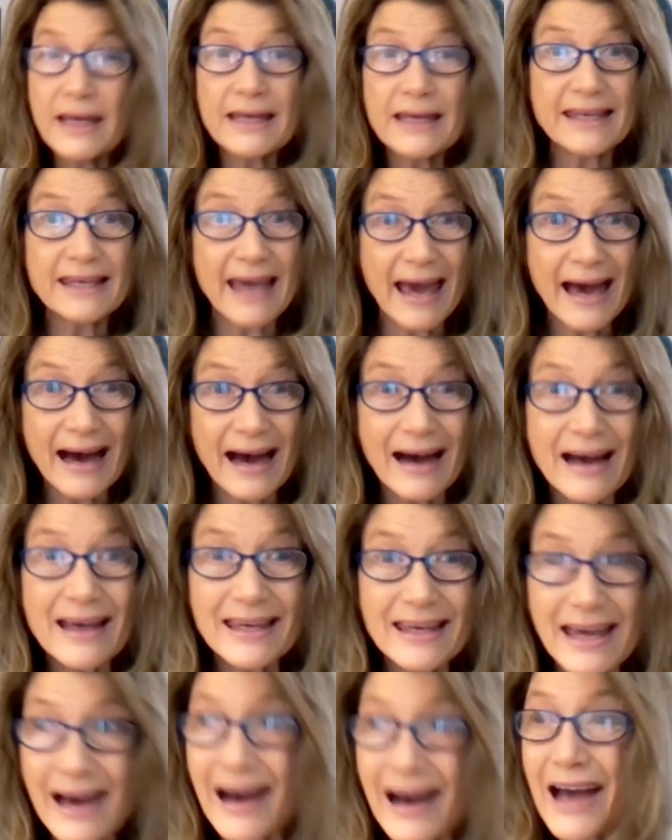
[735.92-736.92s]
Yeah,
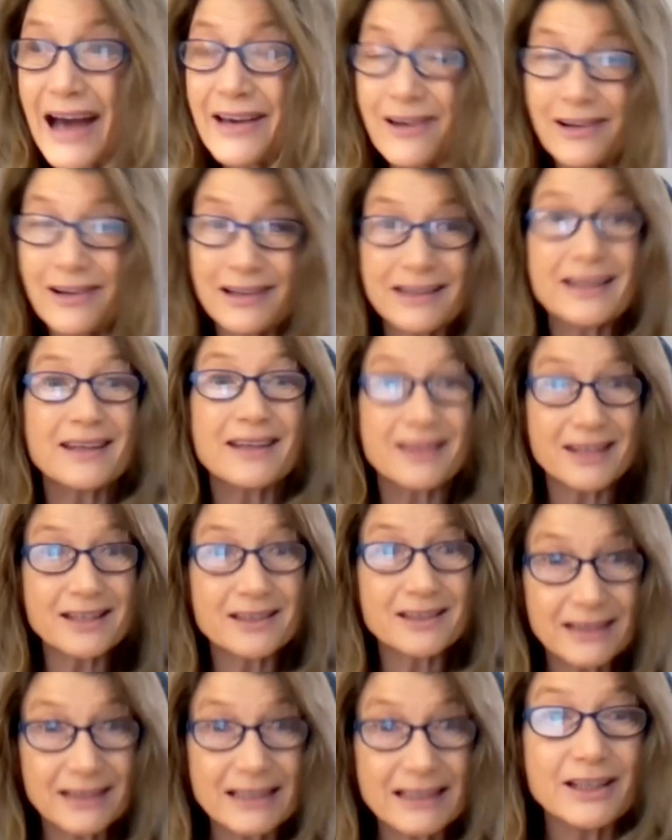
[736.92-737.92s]
yeah, I call it the
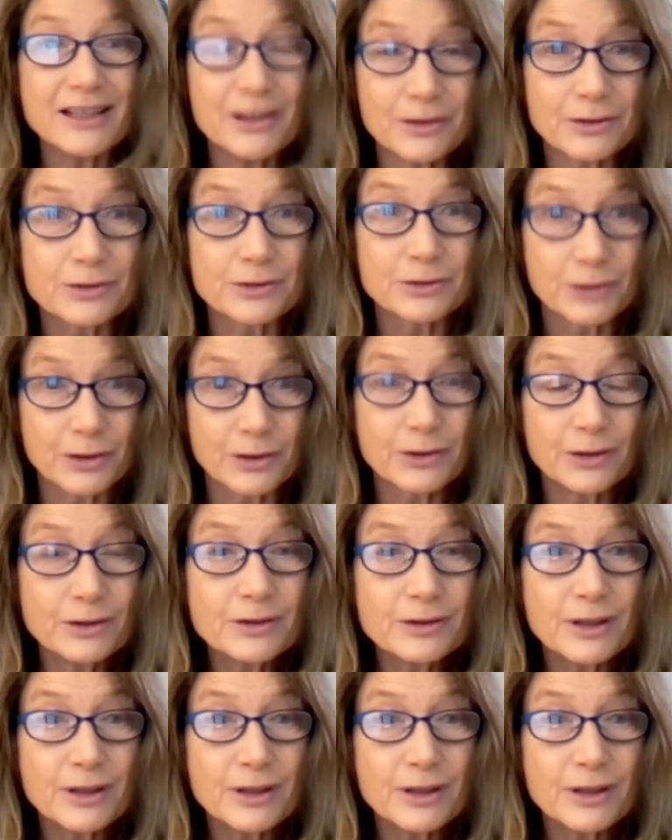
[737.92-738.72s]
elite inner circle,